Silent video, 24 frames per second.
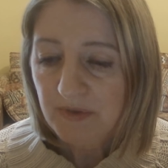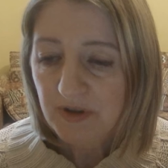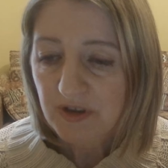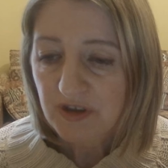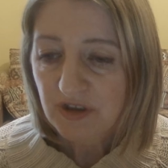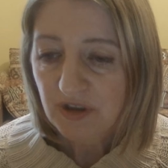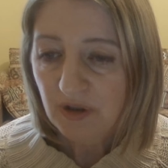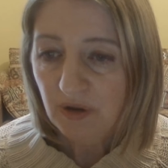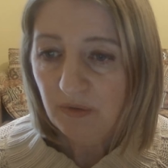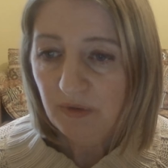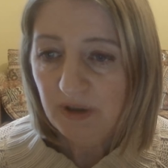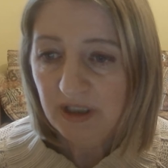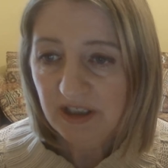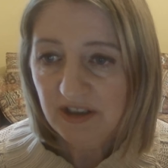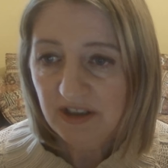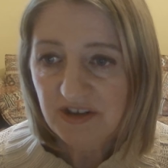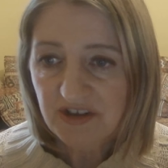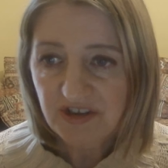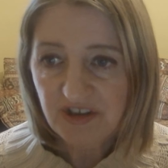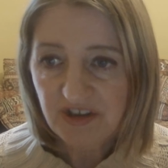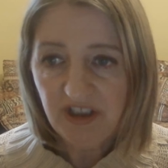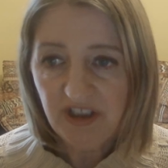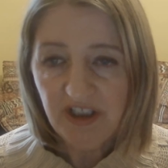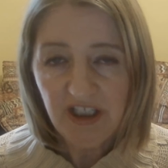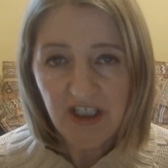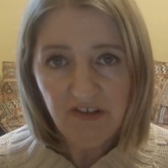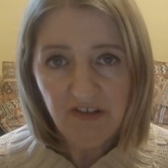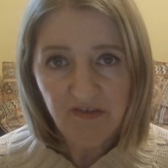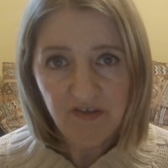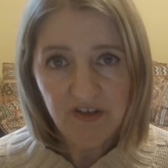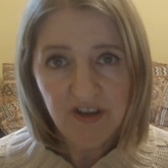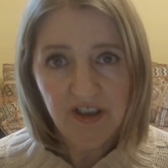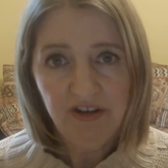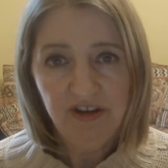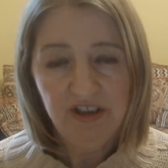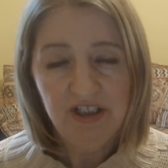So we can see
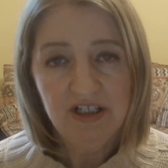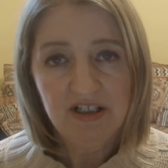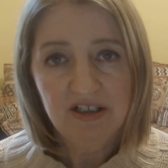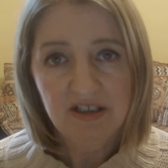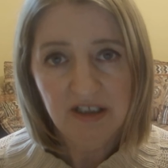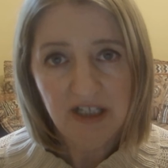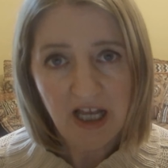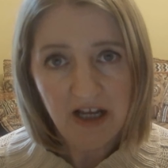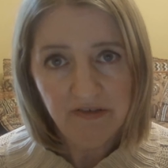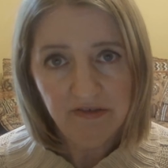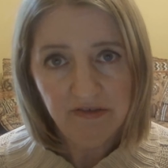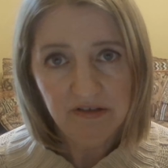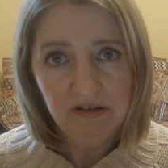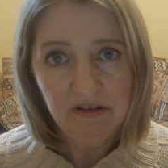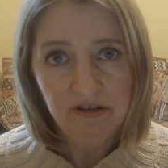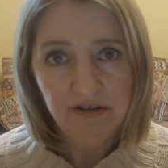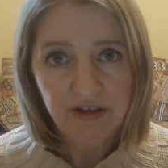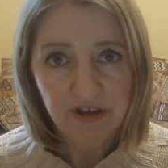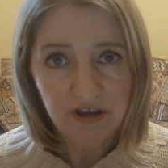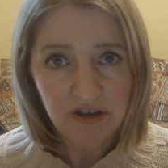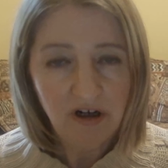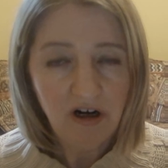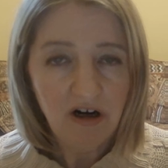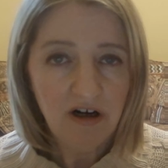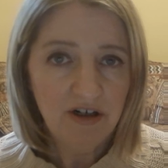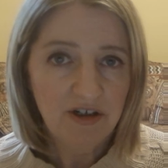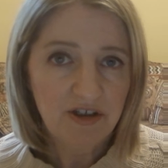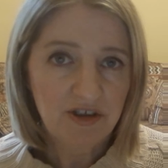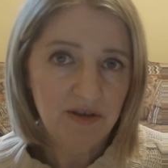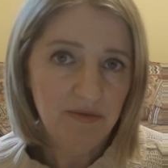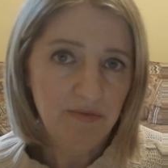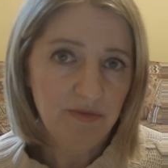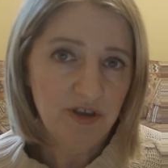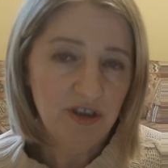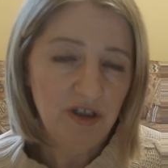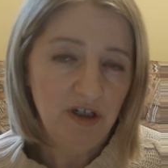even at this level there are
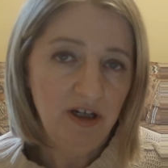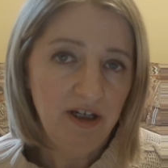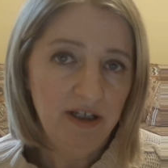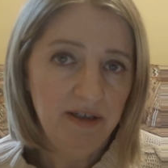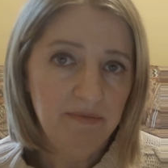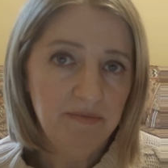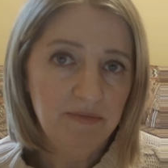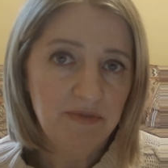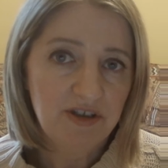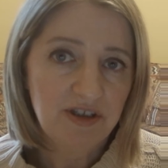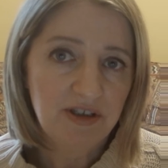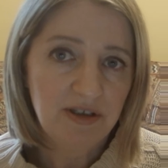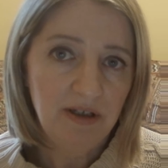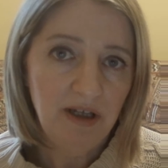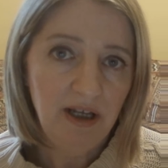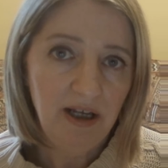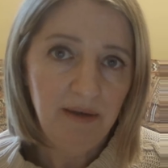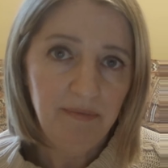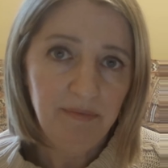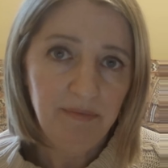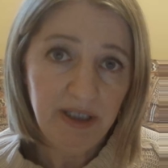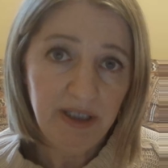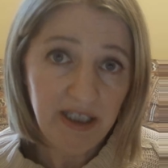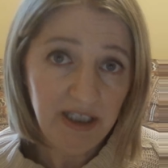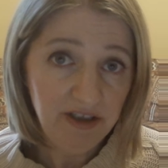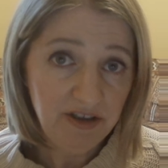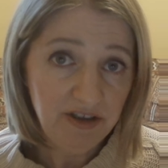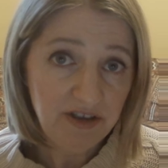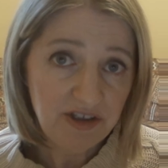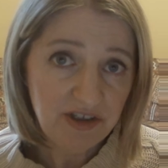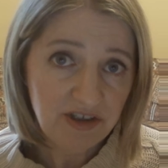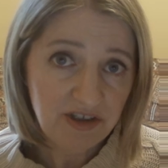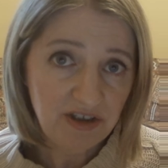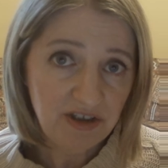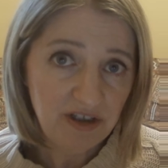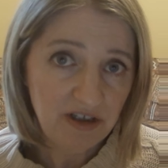sometimes
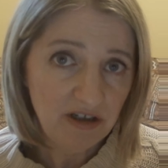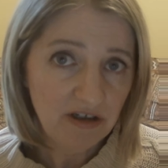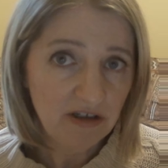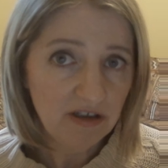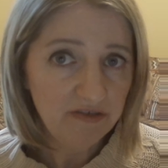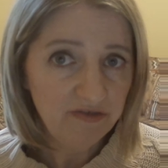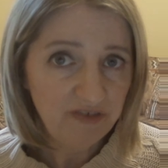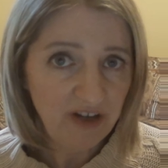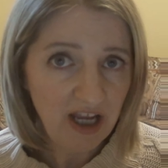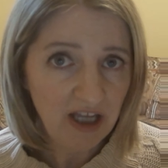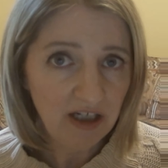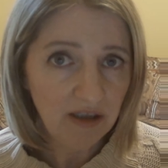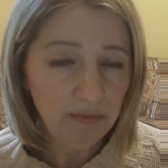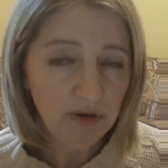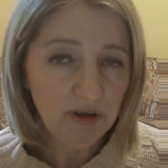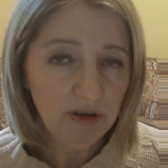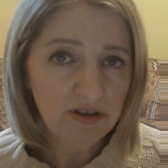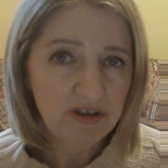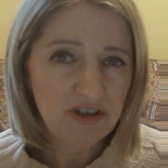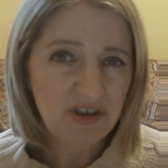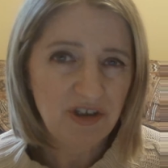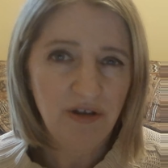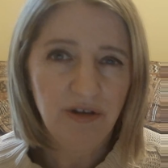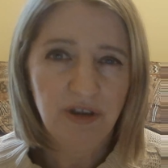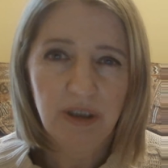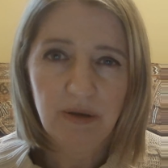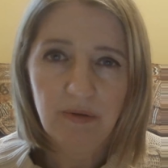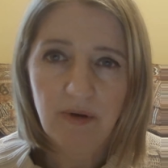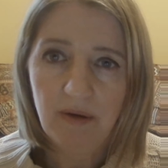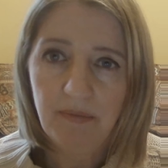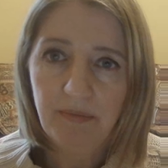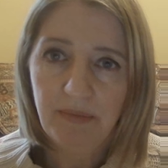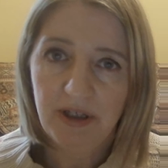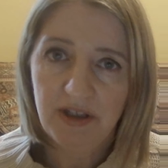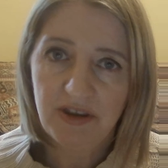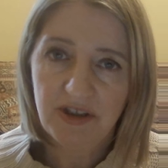hints that are available, so they
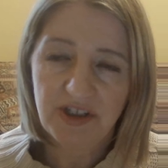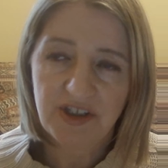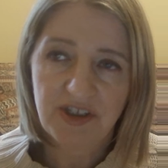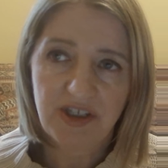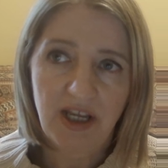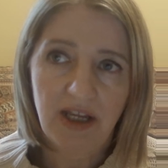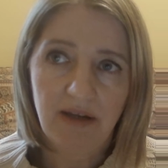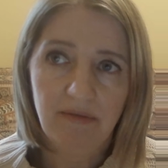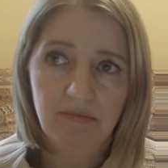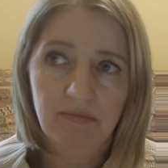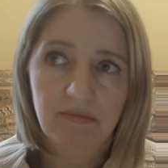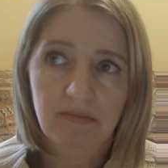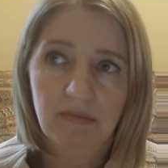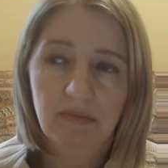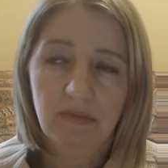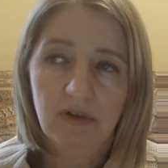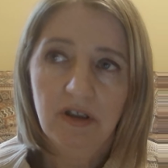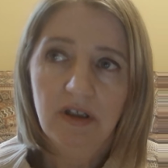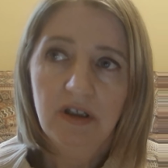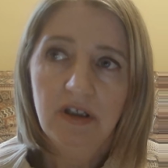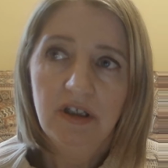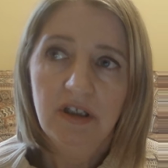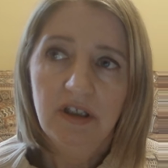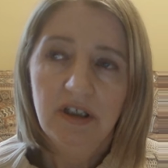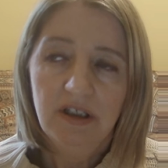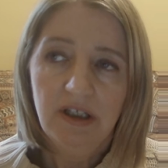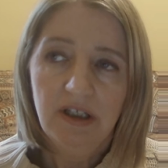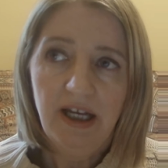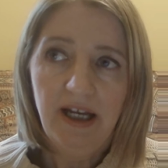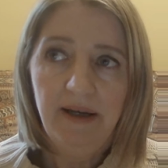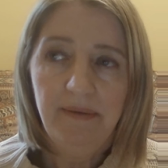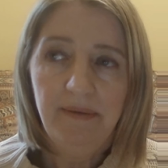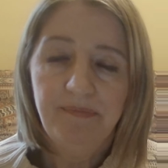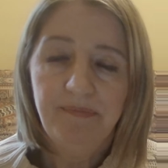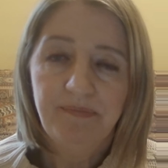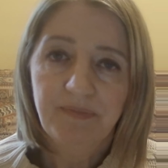won't be the same
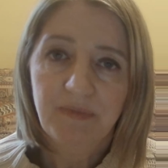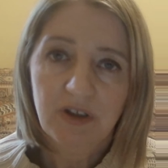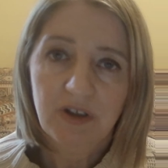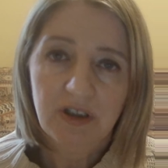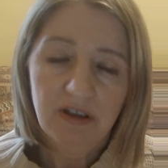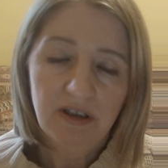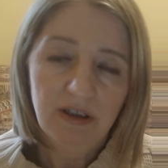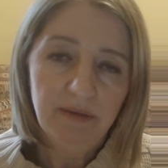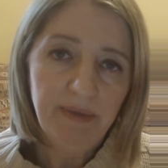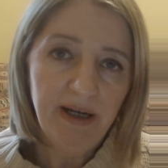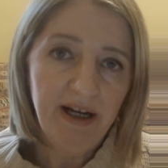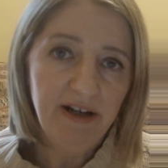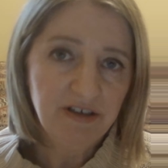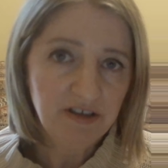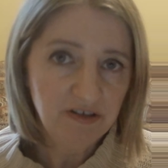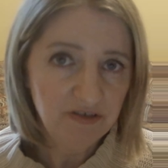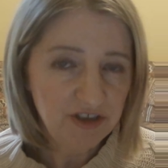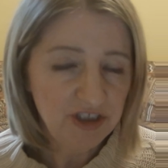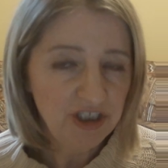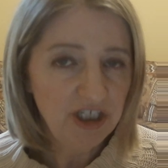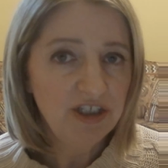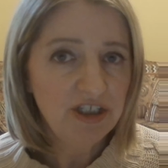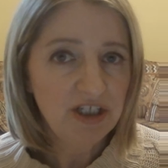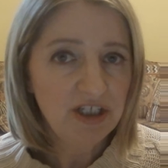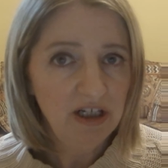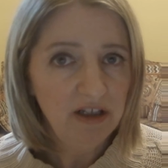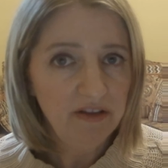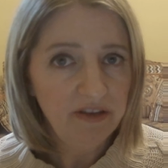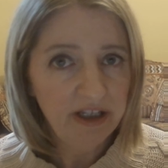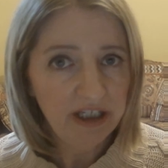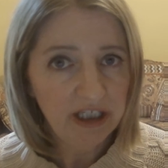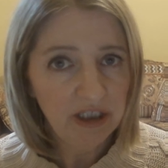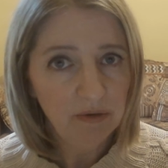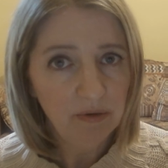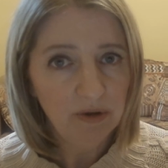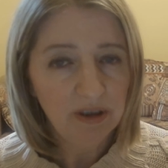amount of detail
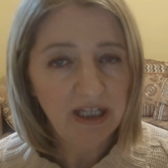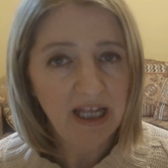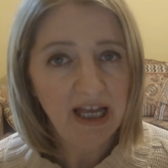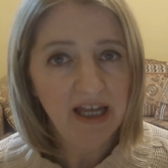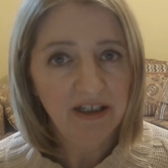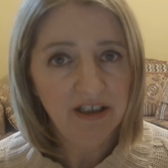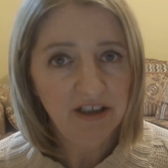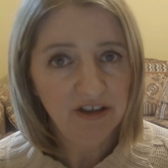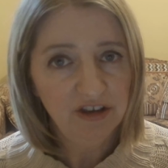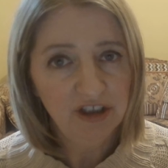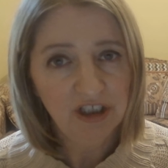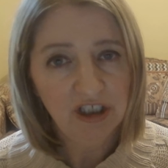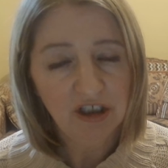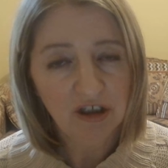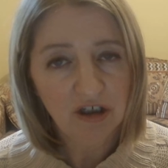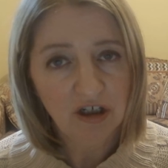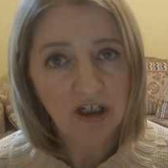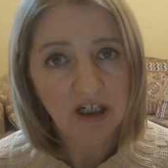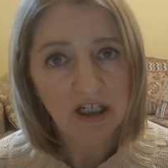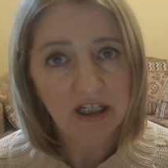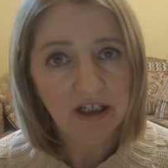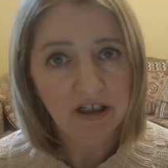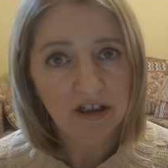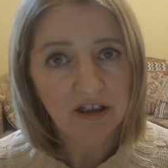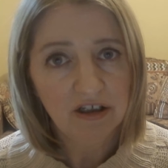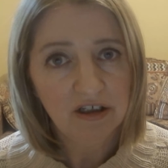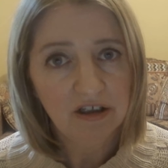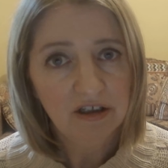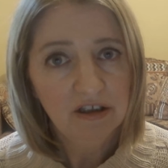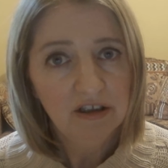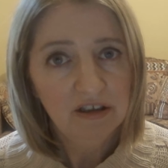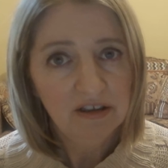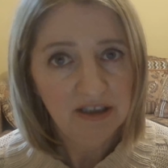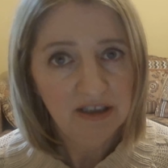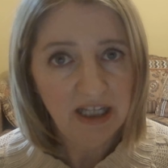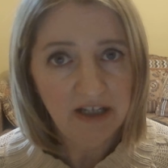that you would get in the earlier
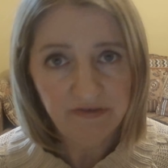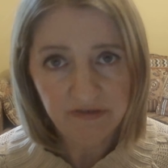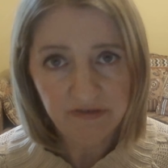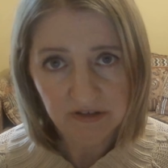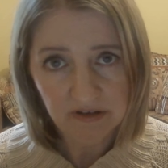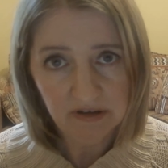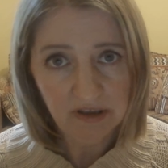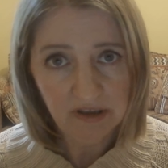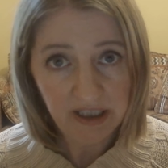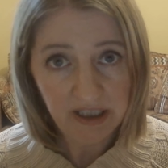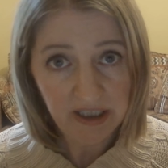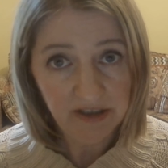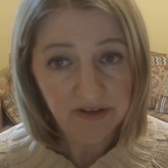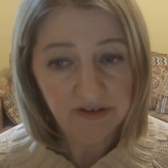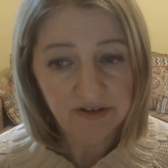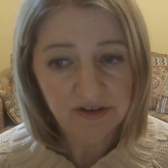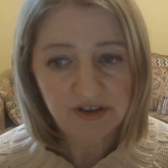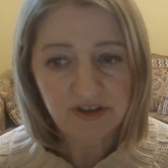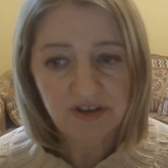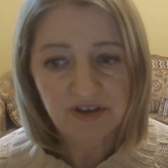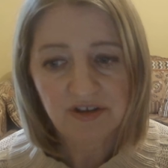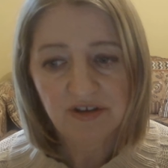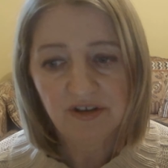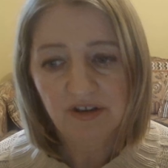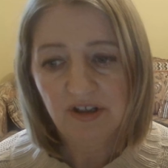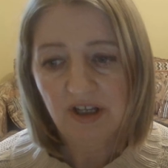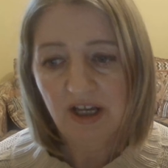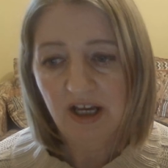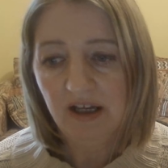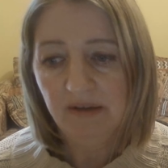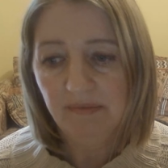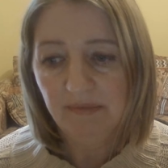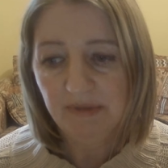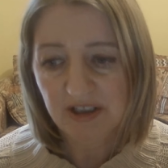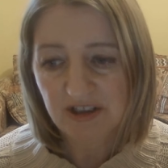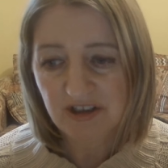level hints.
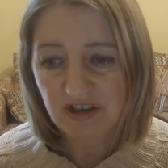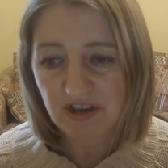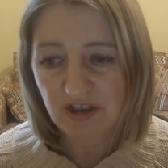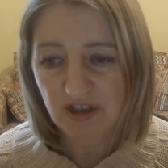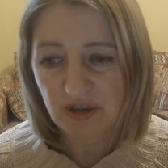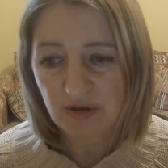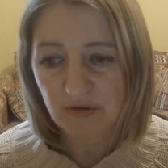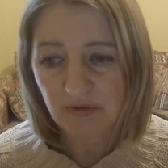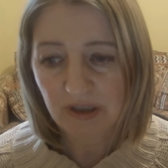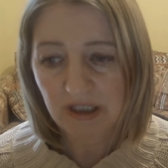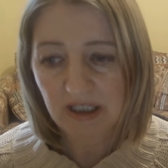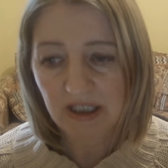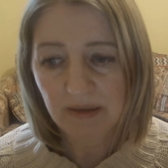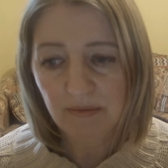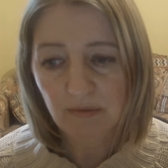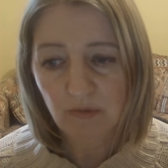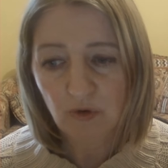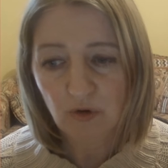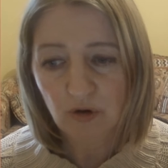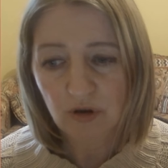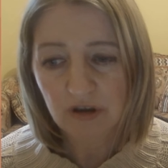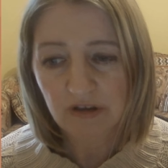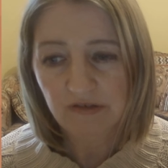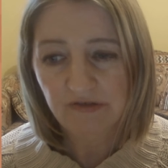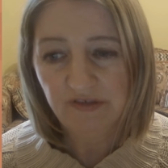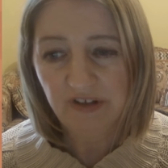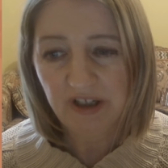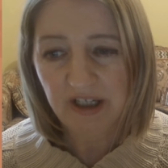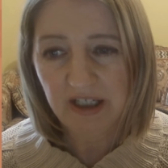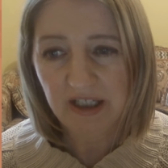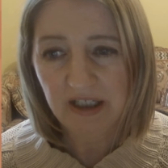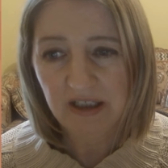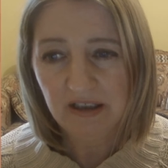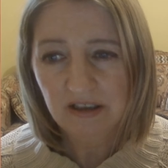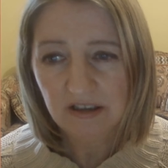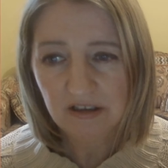It's just really more of
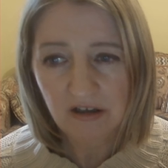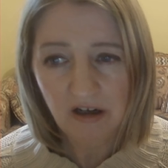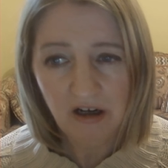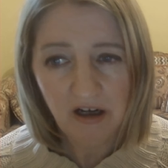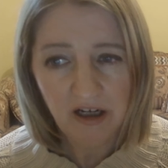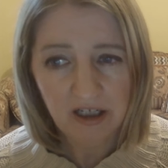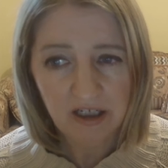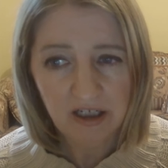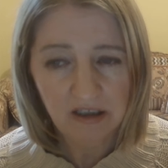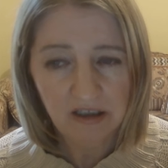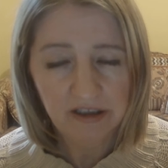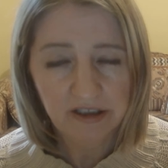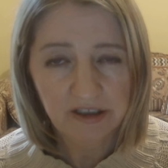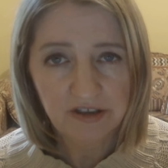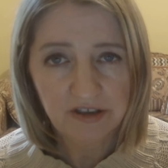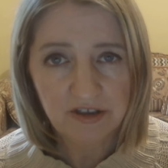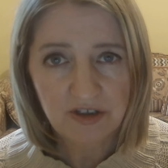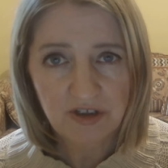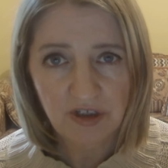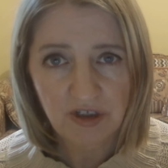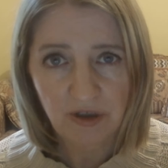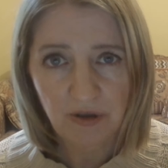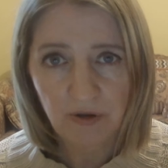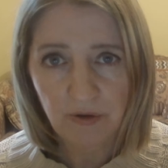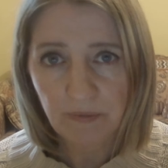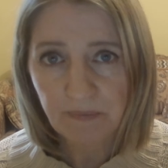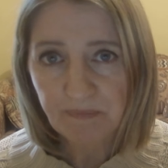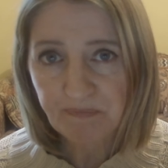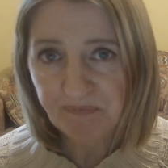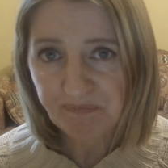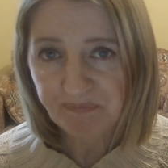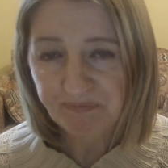a guideline. So